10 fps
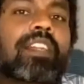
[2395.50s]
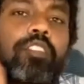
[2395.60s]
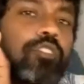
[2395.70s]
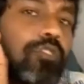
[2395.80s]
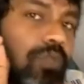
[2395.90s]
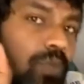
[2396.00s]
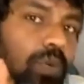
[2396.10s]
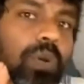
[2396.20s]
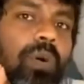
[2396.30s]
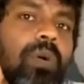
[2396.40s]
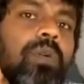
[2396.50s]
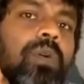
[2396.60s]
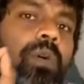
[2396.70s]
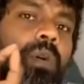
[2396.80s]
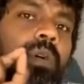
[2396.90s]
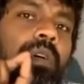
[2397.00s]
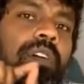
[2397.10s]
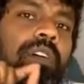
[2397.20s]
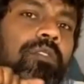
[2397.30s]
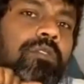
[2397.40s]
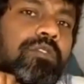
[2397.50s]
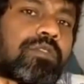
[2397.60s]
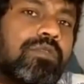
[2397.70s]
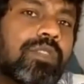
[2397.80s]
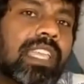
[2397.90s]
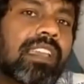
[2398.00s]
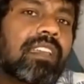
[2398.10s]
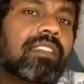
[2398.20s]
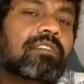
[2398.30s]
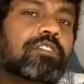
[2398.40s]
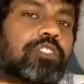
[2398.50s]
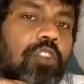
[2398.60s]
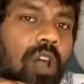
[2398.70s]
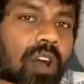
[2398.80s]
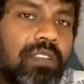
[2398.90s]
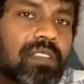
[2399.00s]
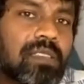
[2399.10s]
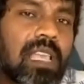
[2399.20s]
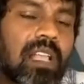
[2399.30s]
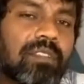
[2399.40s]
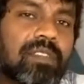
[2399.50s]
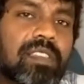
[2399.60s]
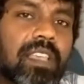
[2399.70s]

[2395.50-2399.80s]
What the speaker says: that you know you can draw yourself to